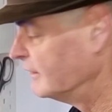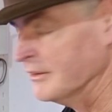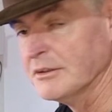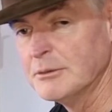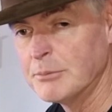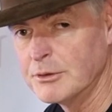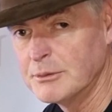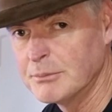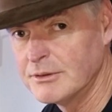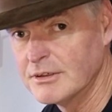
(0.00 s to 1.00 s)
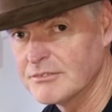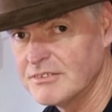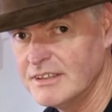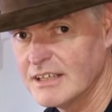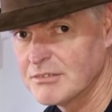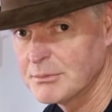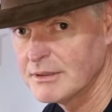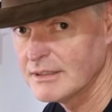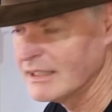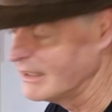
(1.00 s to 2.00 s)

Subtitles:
No point putting off the inevitable.